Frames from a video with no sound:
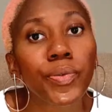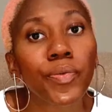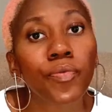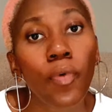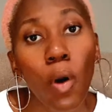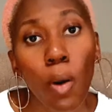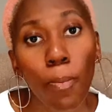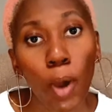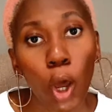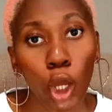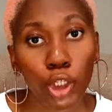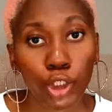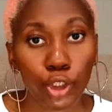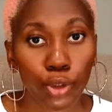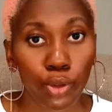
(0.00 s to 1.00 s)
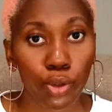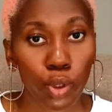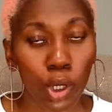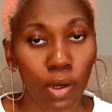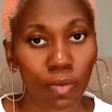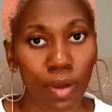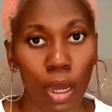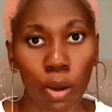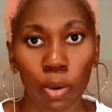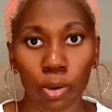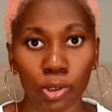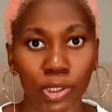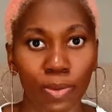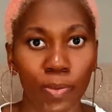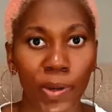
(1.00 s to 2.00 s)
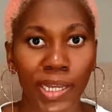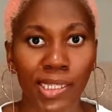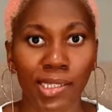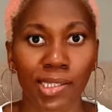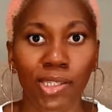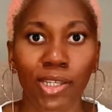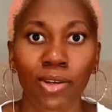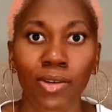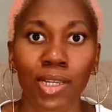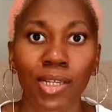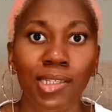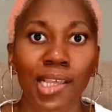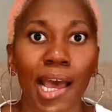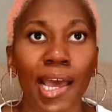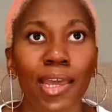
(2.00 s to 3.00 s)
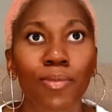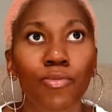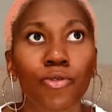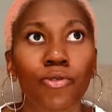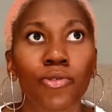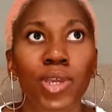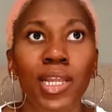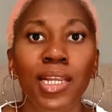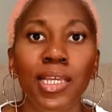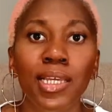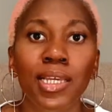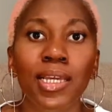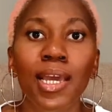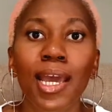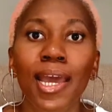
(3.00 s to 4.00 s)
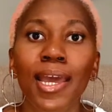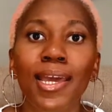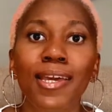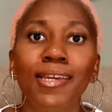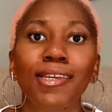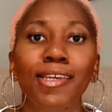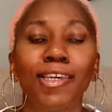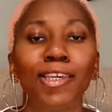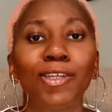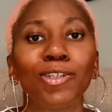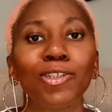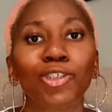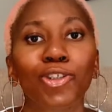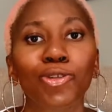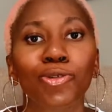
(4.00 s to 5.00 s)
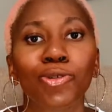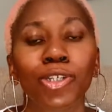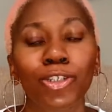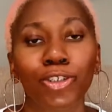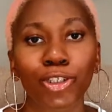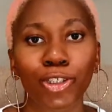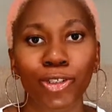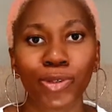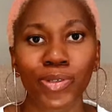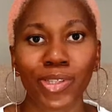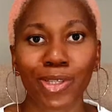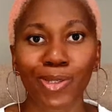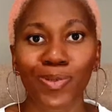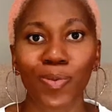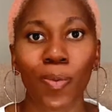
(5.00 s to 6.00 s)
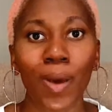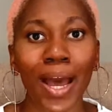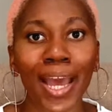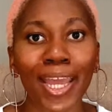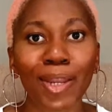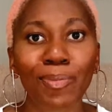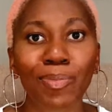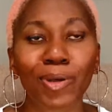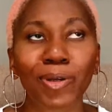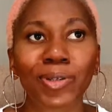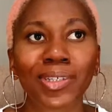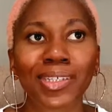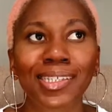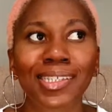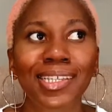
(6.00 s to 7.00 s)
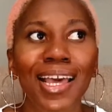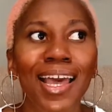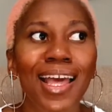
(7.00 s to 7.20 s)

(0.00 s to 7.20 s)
For part 2 of our autumn wine series, I am really keen to introduce this wine because